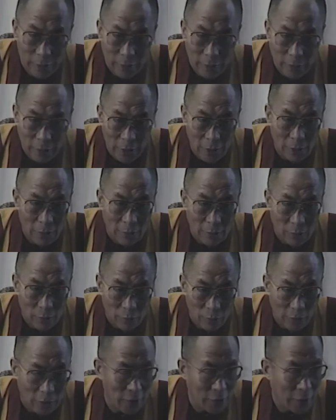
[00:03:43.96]
then
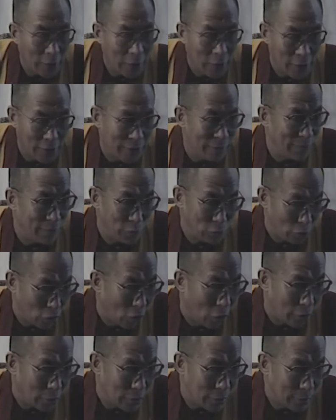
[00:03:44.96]
whether achieve or
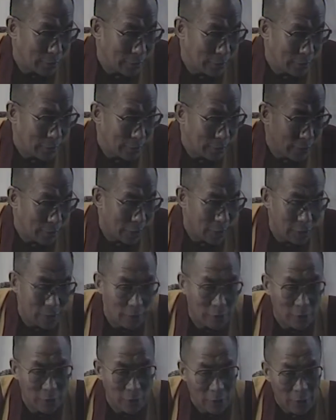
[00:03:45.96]
not, it
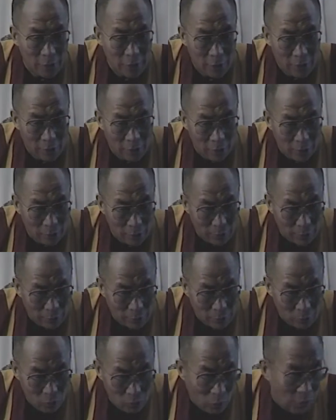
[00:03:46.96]
is
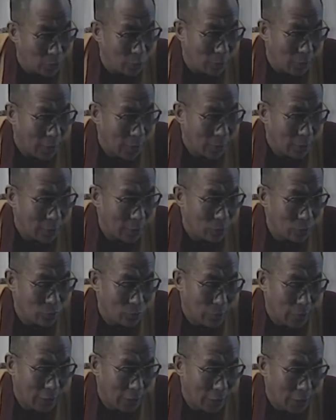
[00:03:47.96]
worthwhile to
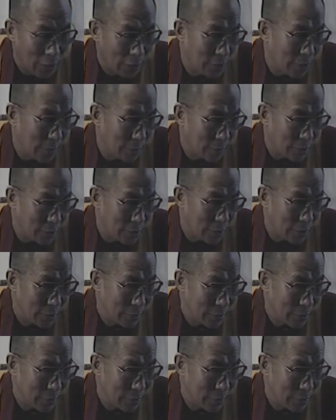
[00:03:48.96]
make attempt,